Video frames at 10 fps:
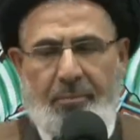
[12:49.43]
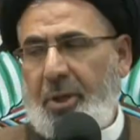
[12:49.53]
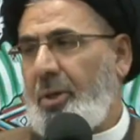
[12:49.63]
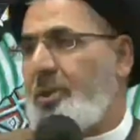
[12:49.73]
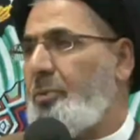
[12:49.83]

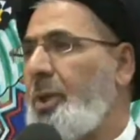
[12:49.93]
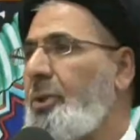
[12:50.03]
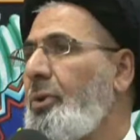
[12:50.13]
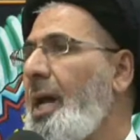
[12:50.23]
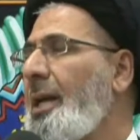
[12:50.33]
Because we
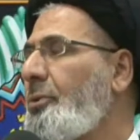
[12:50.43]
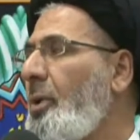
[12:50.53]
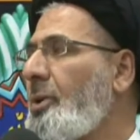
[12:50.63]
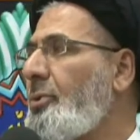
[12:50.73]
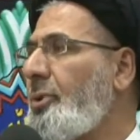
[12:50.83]
do not
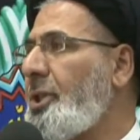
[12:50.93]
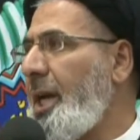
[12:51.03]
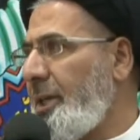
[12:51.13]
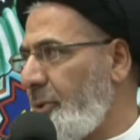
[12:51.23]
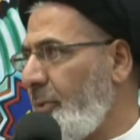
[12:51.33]
want to
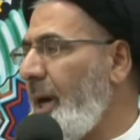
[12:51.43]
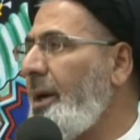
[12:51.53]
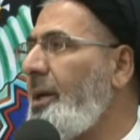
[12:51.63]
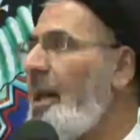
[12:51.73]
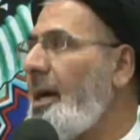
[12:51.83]
change. We
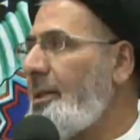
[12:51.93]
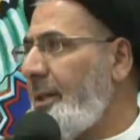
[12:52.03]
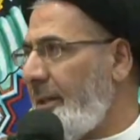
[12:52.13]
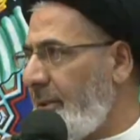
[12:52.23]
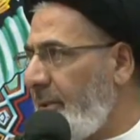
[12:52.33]
are
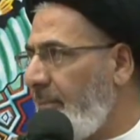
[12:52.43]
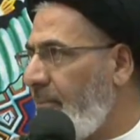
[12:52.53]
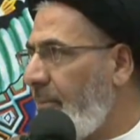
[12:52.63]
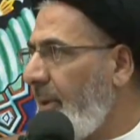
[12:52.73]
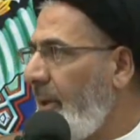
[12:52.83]
reluctant.
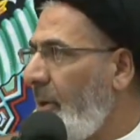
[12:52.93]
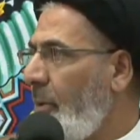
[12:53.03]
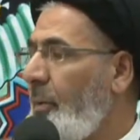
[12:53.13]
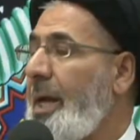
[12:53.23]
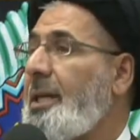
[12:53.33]

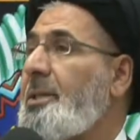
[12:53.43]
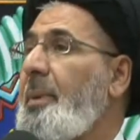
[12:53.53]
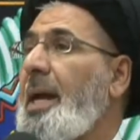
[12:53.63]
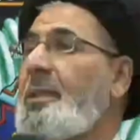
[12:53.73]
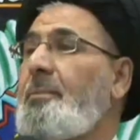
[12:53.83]
We
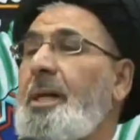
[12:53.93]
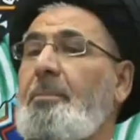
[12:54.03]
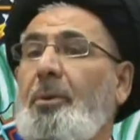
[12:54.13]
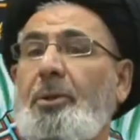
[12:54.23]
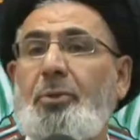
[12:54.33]
expect
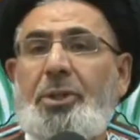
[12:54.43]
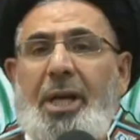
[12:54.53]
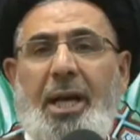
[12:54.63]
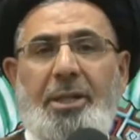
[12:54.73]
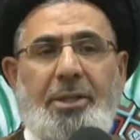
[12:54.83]
people to
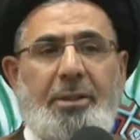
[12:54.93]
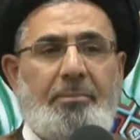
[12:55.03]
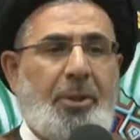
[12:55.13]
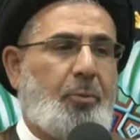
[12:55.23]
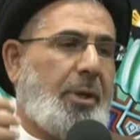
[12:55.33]
change,
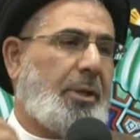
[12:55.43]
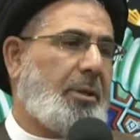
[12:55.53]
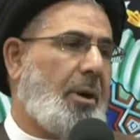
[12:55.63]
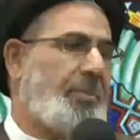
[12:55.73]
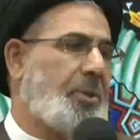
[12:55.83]
but when
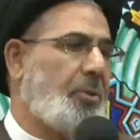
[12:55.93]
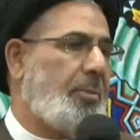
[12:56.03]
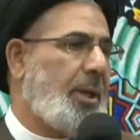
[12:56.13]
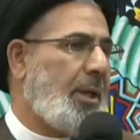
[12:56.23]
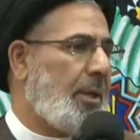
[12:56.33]
it comes
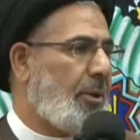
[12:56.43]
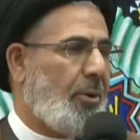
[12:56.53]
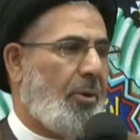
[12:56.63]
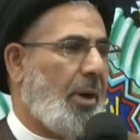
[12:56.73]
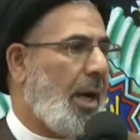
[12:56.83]
to me,
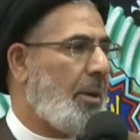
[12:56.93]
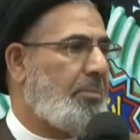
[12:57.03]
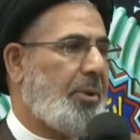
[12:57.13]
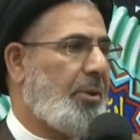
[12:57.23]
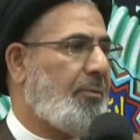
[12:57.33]
no, I
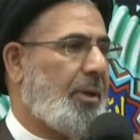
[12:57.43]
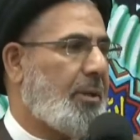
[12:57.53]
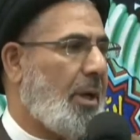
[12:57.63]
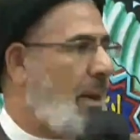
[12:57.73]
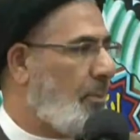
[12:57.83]
am
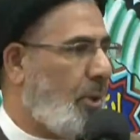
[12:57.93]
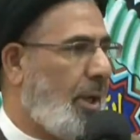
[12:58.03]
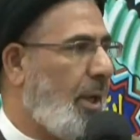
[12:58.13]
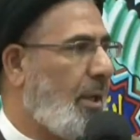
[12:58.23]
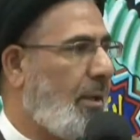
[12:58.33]
perfect, I am
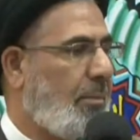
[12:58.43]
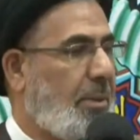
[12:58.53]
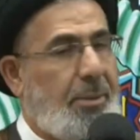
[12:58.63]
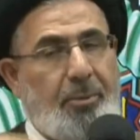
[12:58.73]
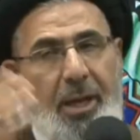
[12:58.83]
okay.
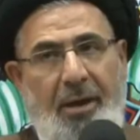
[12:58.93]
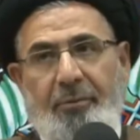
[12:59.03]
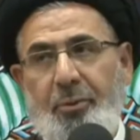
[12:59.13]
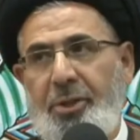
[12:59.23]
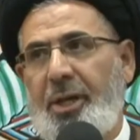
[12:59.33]
People
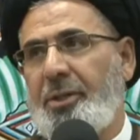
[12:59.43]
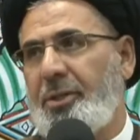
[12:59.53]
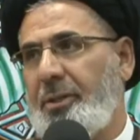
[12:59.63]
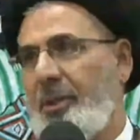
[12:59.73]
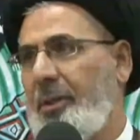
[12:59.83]
have to
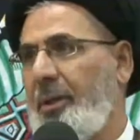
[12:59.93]
change.